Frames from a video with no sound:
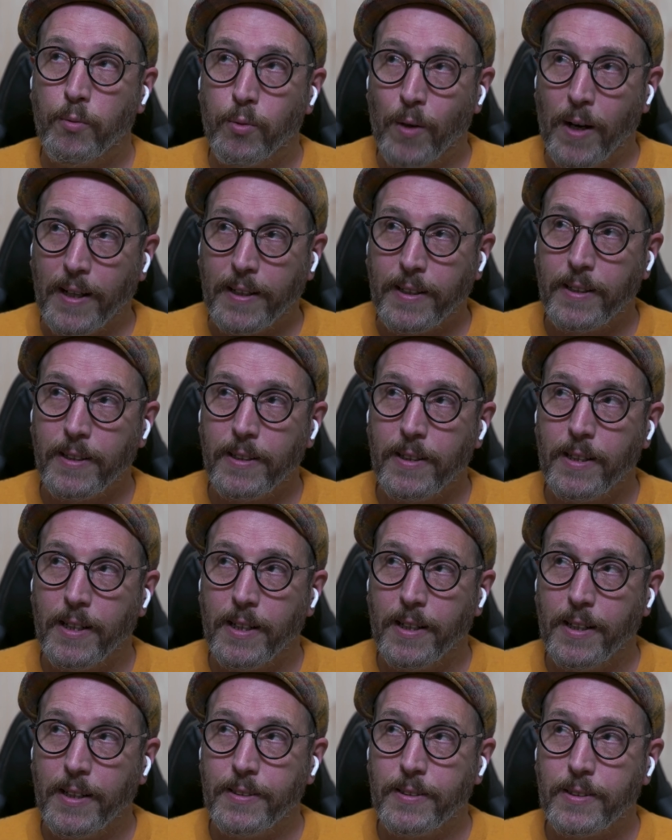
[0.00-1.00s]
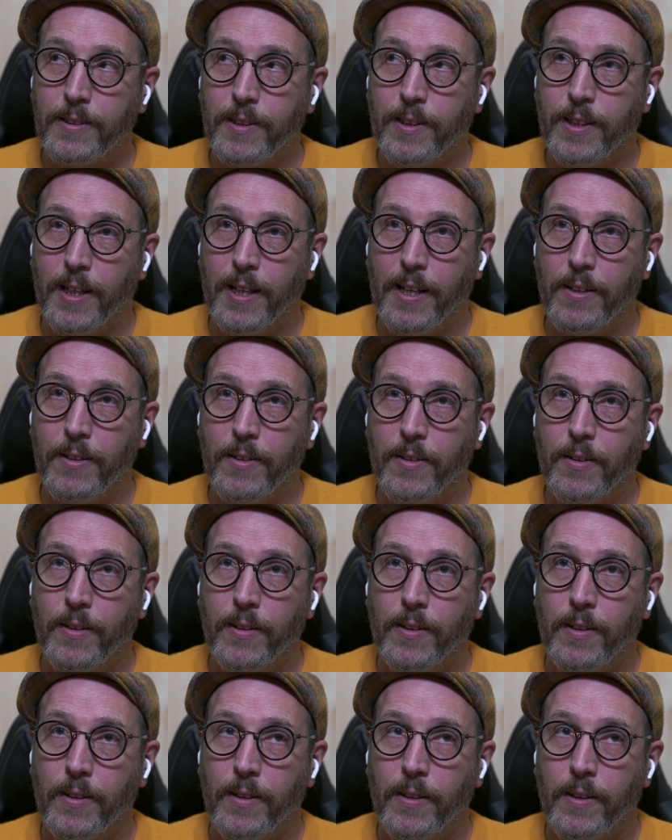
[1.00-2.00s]
recognized that
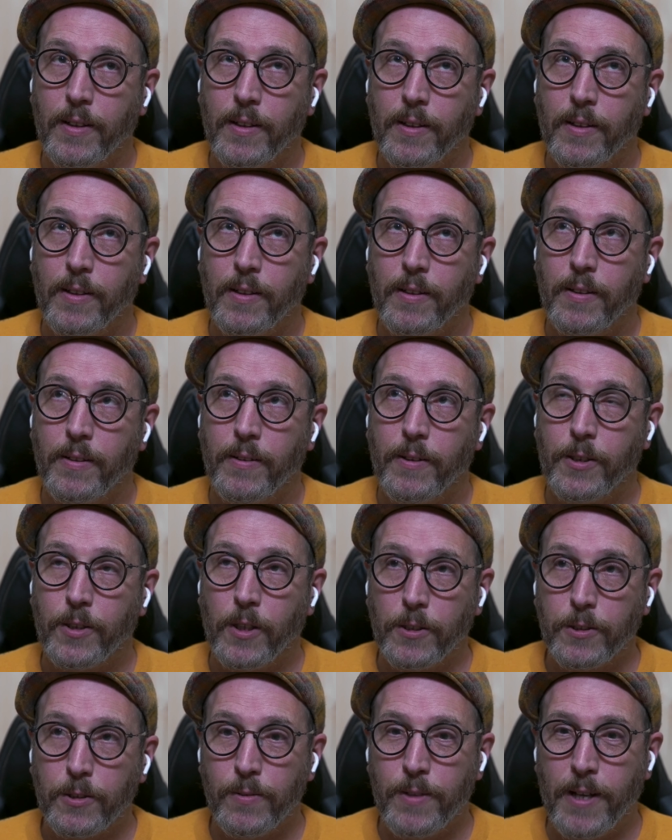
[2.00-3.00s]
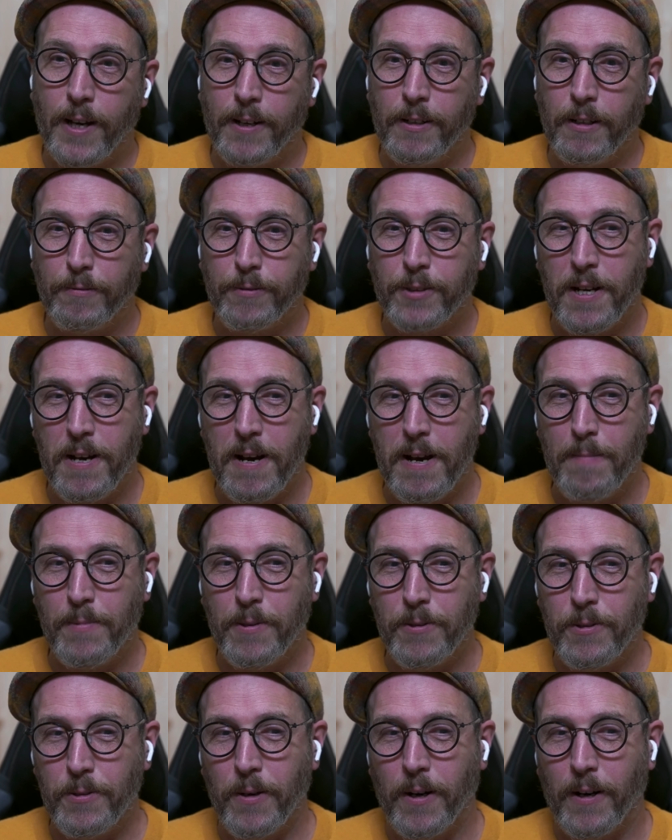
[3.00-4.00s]
there's also not enough time
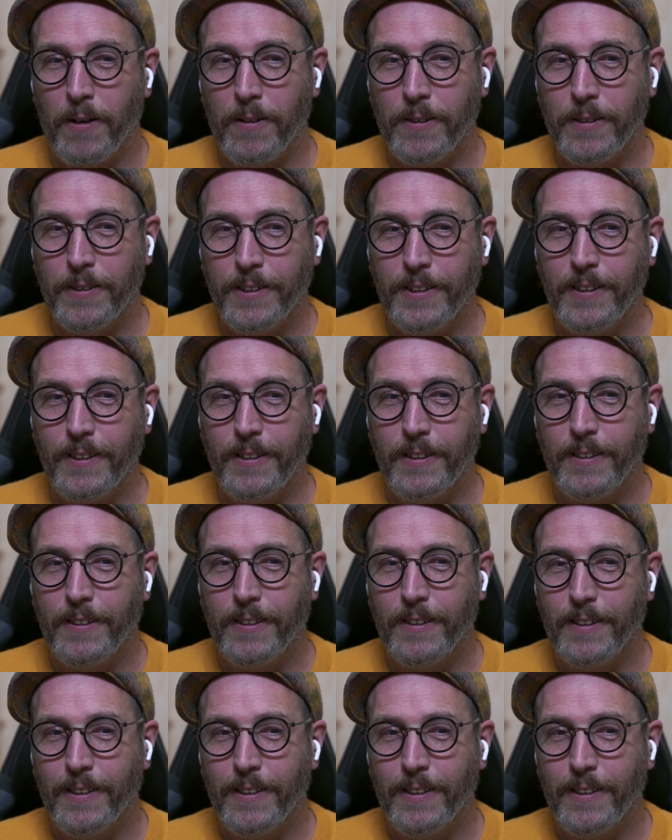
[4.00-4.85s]
to do R&D.